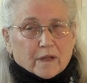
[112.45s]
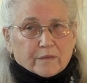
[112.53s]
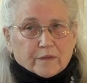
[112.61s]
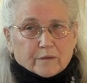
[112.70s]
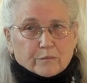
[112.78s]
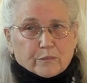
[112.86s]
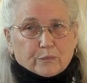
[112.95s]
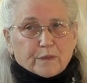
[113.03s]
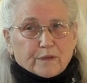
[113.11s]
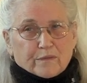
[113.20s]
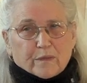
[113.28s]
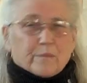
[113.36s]
uh, the
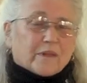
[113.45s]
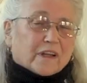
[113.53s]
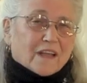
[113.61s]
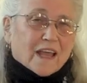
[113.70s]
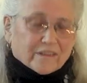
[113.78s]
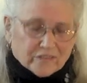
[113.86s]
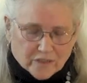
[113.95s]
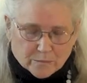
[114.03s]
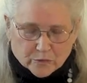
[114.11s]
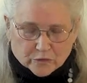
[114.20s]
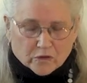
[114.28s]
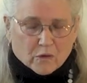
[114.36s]
three of them, their last
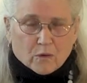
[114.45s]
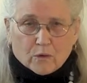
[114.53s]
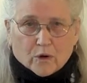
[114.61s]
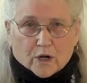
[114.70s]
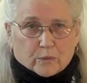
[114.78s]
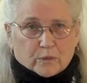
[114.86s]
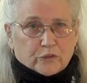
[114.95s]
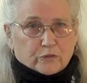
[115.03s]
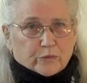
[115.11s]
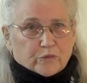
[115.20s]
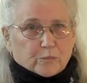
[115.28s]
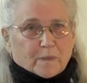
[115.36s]
name was Hoare,
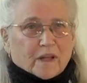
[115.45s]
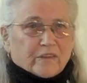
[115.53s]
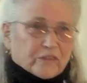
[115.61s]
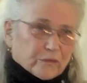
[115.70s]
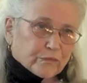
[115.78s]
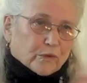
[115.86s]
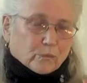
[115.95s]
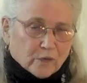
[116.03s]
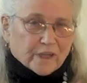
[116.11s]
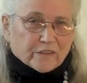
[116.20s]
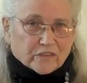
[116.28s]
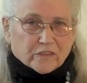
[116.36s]
which was spelled different
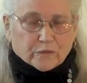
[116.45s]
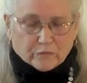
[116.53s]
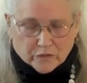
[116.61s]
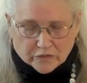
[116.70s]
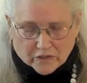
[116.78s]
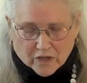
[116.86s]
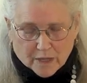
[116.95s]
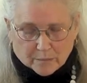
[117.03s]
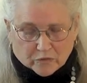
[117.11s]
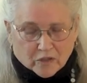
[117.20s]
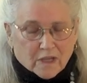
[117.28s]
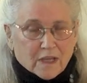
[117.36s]
ways at different
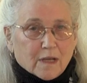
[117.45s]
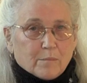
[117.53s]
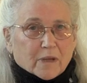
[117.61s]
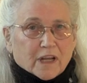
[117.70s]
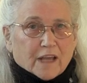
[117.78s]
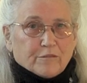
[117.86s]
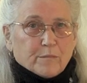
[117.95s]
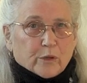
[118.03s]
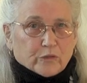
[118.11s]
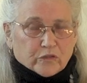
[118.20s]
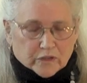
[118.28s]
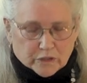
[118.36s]
times, but I've
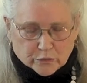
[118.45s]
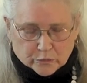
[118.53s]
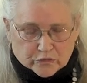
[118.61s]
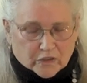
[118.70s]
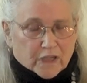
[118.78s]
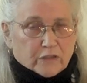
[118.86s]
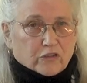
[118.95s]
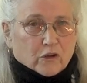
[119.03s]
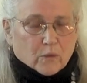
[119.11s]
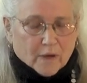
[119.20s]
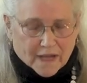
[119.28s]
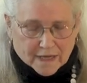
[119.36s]
mostly used H
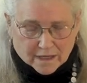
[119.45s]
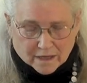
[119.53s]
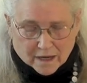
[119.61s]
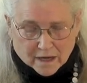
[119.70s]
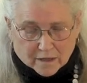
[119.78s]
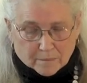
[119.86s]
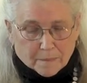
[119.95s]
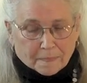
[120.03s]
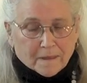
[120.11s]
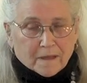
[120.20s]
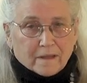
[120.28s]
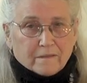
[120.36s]
O A R.
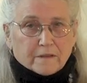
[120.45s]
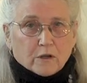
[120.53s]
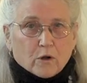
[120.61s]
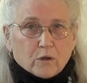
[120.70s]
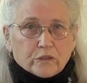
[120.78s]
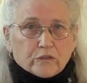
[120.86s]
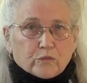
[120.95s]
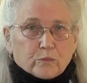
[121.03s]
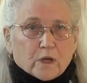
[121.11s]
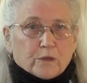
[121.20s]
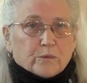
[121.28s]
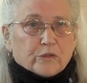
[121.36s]
The
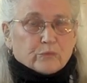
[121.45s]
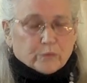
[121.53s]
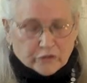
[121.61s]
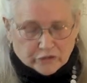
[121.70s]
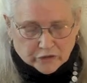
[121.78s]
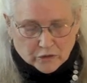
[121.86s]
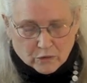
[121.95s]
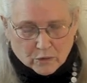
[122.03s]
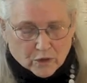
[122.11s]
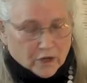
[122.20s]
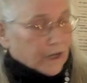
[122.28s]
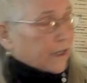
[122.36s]
oldest one was Richard
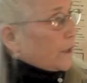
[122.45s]
Hoare.